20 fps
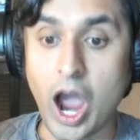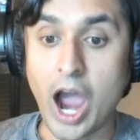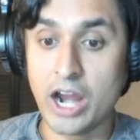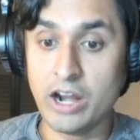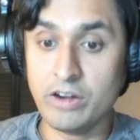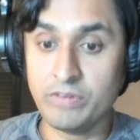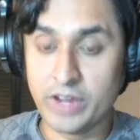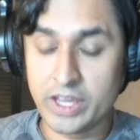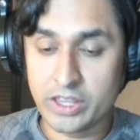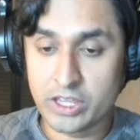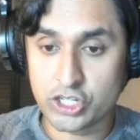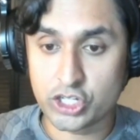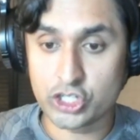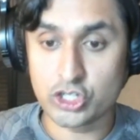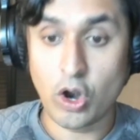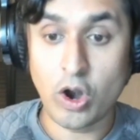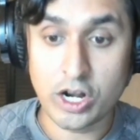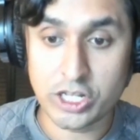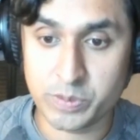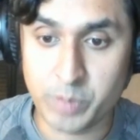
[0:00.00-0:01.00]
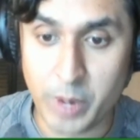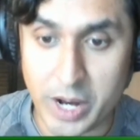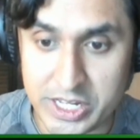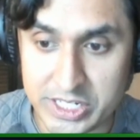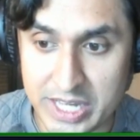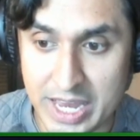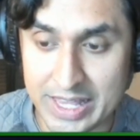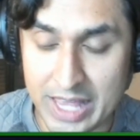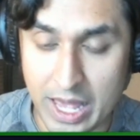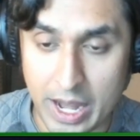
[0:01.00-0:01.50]
Ayurveda starts by
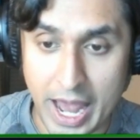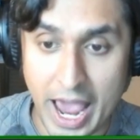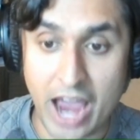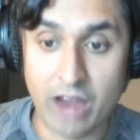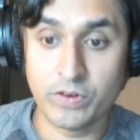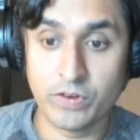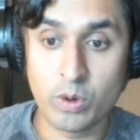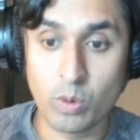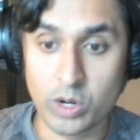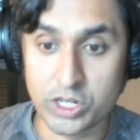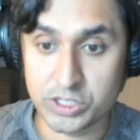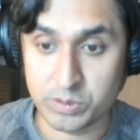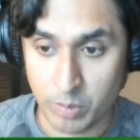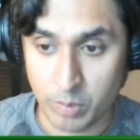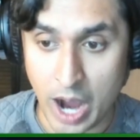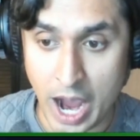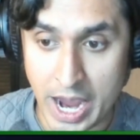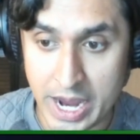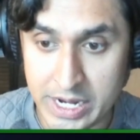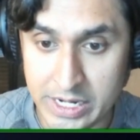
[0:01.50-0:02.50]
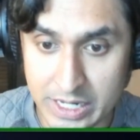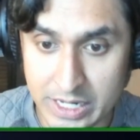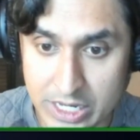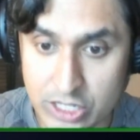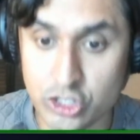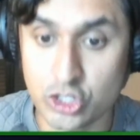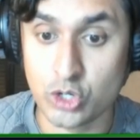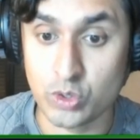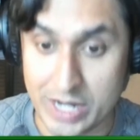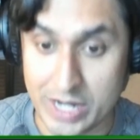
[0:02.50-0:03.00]
saying that everyone's mind
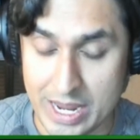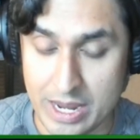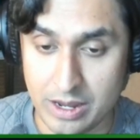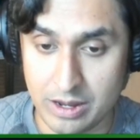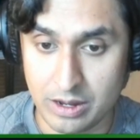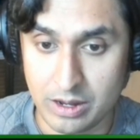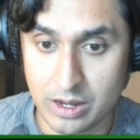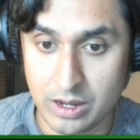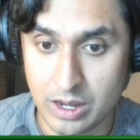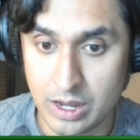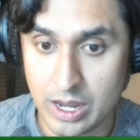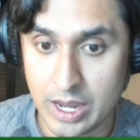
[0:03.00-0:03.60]
is unique,